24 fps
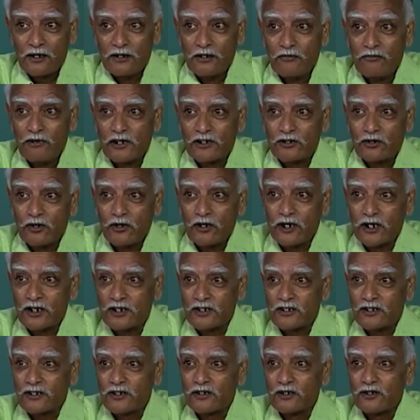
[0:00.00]
The
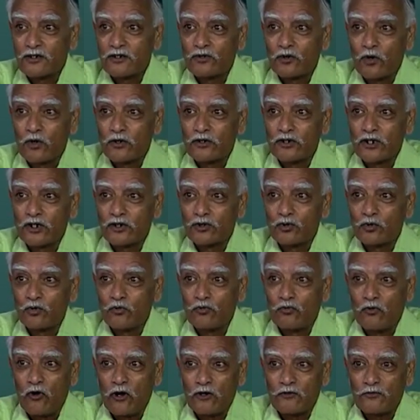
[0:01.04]
victorious soldiers who
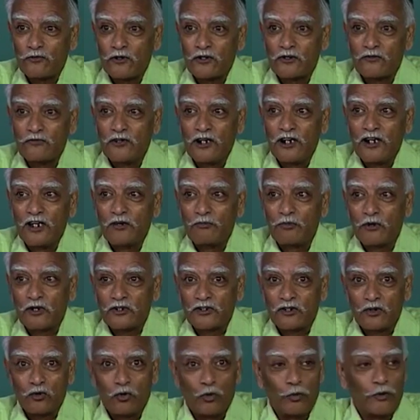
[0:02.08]
fought for the winning
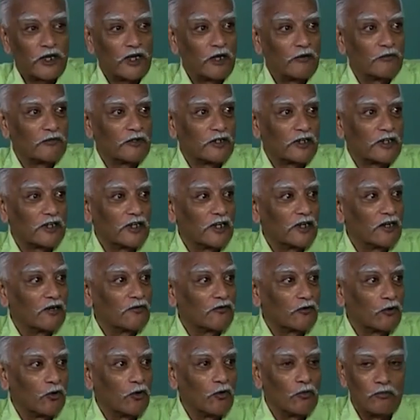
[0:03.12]
person who became the king
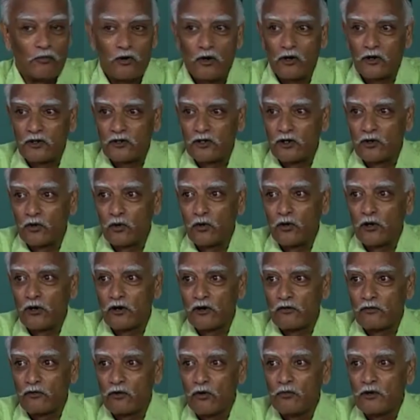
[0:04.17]
of Rome or the ruler
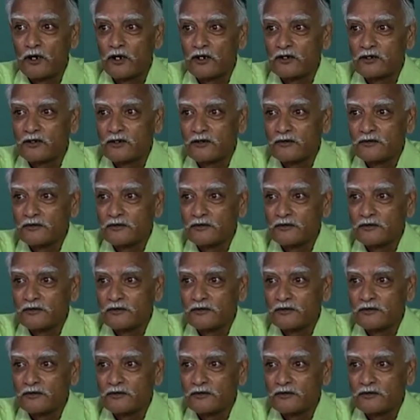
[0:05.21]
of Romans